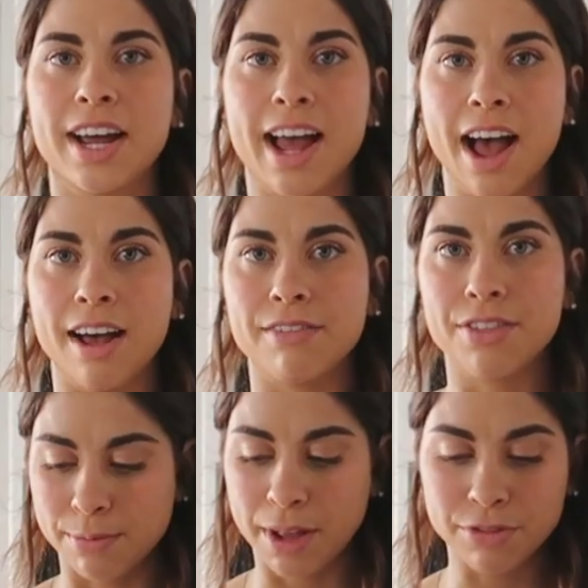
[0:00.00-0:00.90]
I have
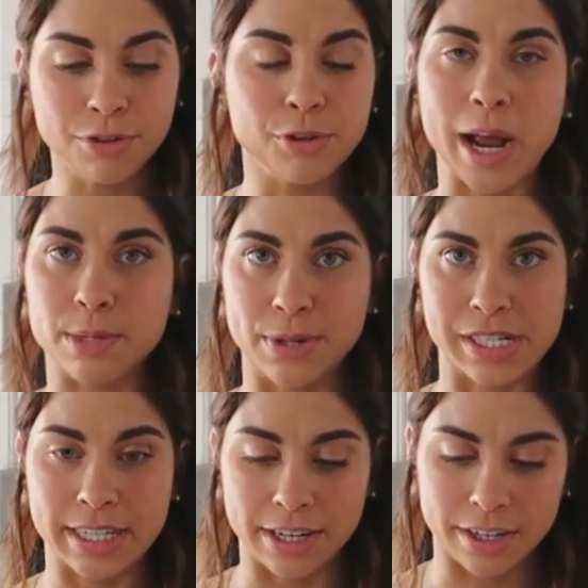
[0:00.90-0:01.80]
some leftover
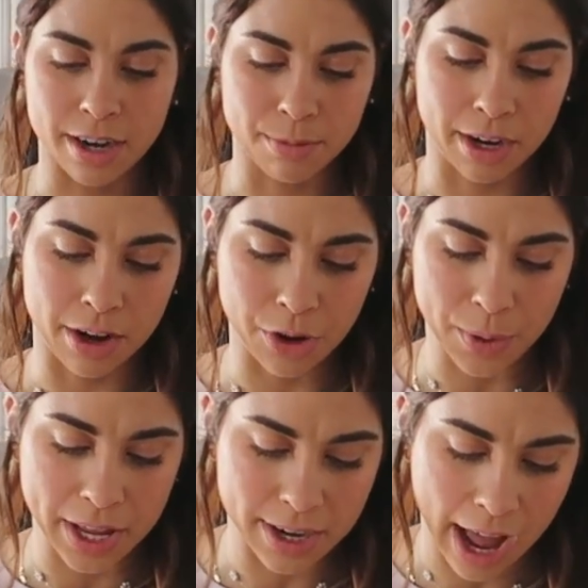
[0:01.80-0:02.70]
raspberries here. I'm gonna go
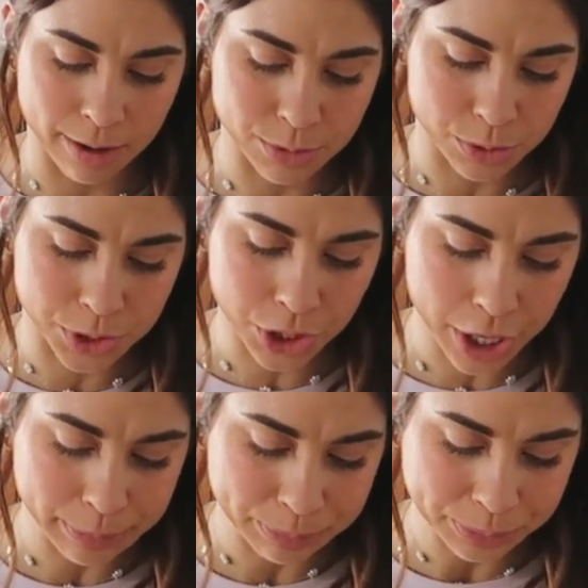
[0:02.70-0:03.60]
ahead and add them to a
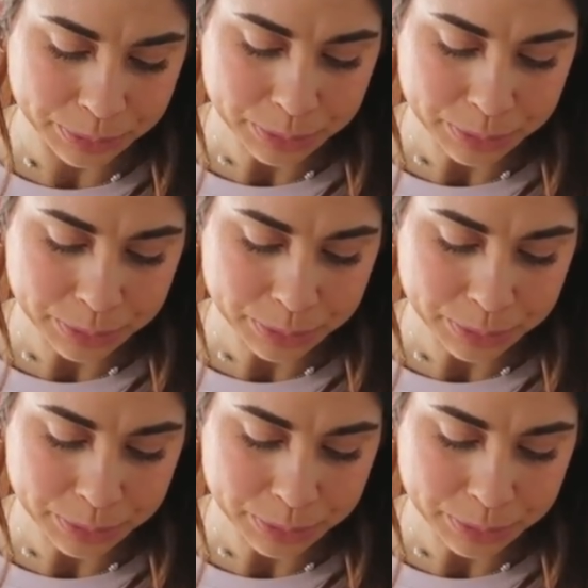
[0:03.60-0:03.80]
jar.